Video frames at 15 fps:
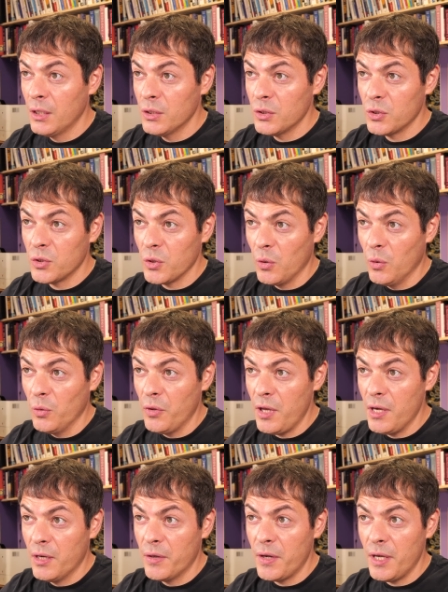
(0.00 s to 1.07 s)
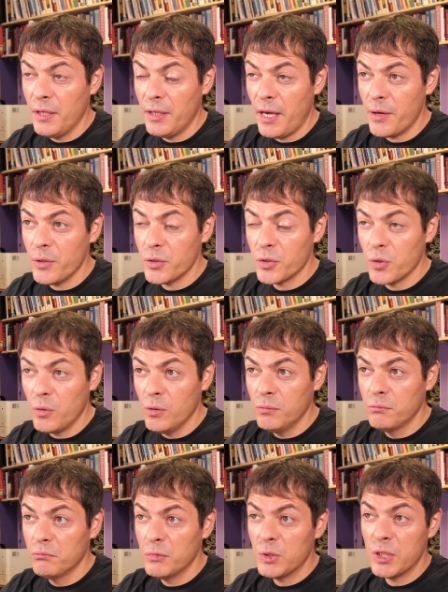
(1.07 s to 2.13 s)
So they create aerosol
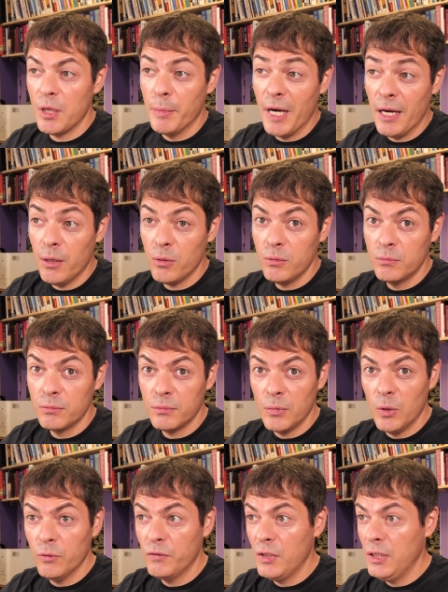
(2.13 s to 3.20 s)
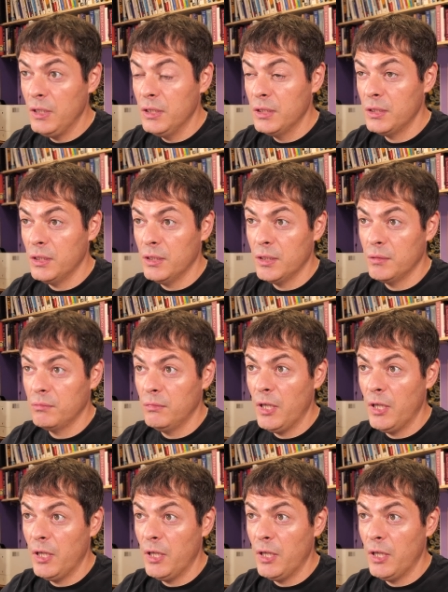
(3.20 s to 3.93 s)
somehow of these uh,